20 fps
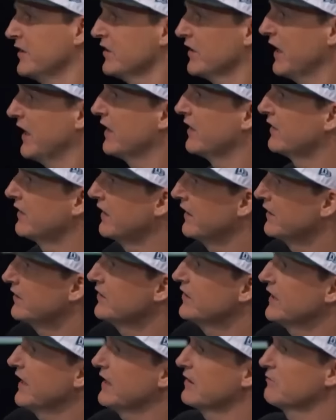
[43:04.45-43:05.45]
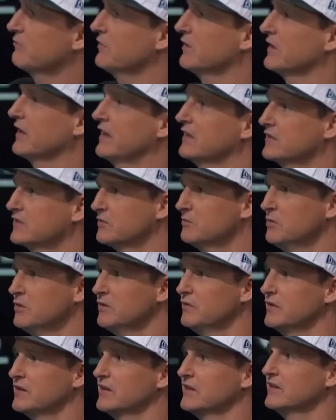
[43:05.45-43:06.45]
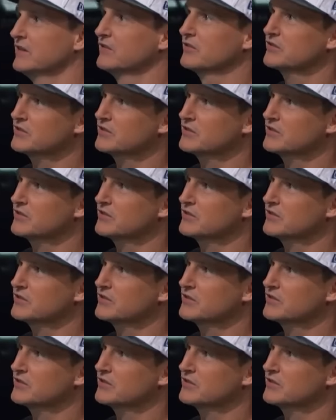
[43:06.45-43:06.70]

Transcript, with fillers: you gotta, like, you gotta realize you're moving a little